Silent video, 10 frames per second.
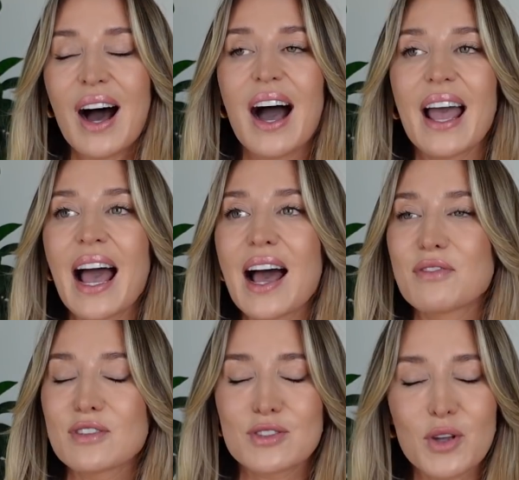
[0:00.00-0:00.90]
I
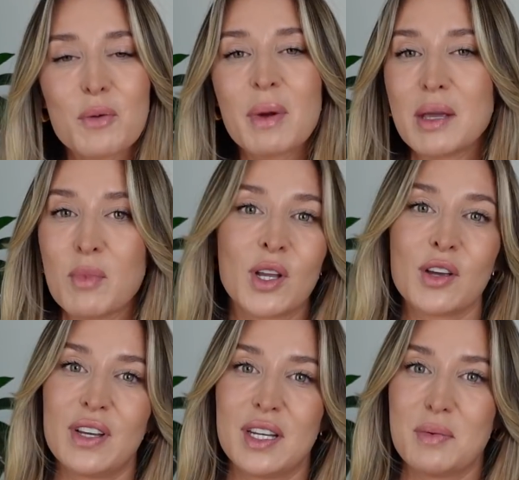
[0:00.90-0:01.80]
have so many Monica
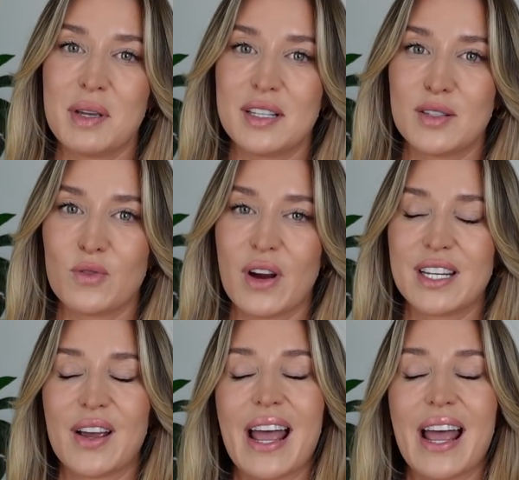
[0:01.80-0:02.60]
Vinader pieces already.